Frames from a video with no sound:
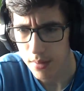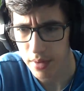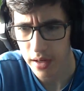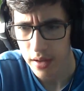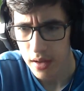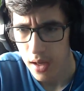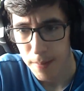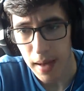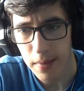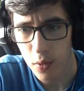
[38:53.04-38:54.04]
But
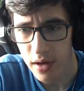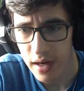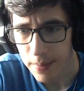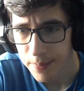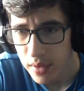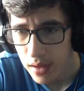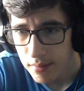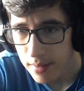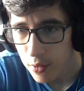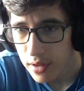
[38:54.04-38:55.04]
maybe one day.
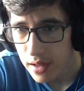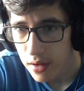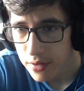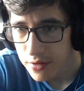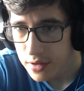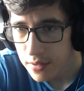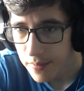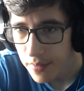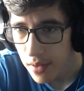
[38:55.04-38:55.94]
Maybe one day I'll use them.